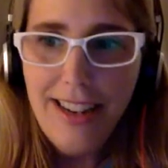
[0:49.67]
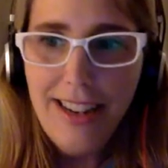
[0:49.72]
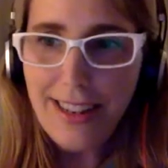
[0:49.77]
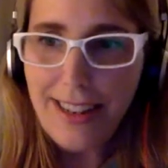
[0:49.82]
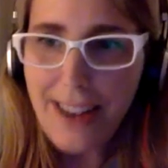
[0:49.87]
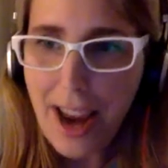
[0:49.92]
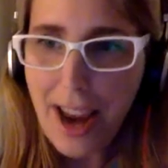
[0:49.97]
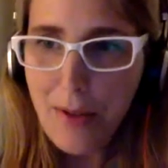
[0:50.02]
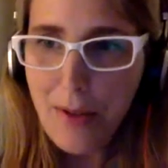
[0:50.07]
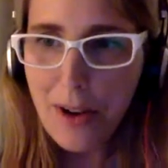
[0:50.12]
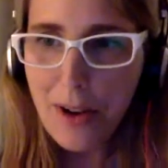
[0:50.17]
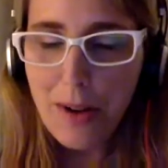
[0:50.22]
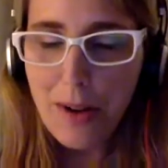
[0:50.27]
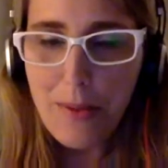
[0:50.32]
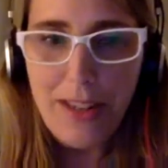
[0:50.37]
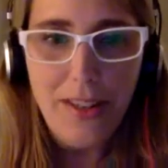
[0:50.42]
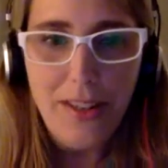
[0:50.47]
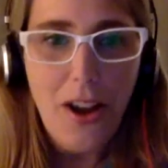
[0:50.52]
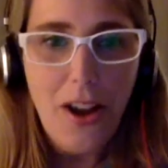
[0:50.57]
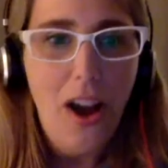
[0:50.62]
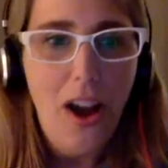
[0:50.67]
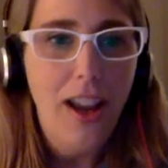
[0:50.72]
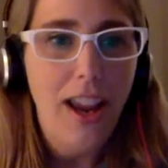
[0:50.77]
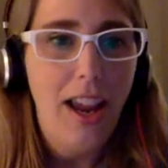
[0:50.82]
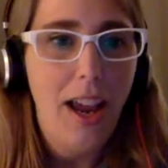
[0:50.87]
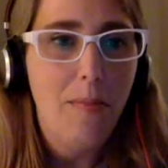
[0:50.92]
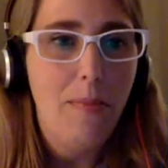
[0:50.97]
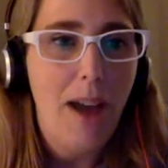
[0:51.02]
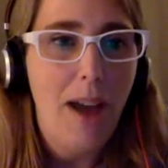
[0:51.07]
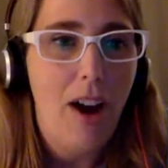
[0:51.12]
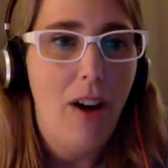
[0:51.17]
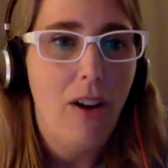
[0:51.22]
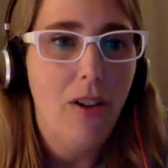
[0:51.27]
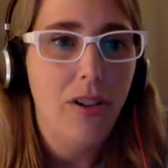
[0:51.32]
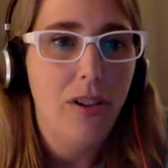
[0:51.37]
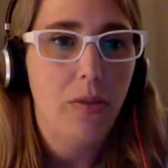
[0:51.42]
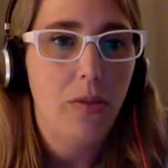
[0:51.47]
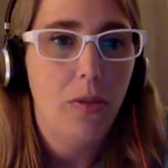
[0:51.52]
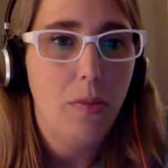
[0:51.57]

Today, we're going to be talking about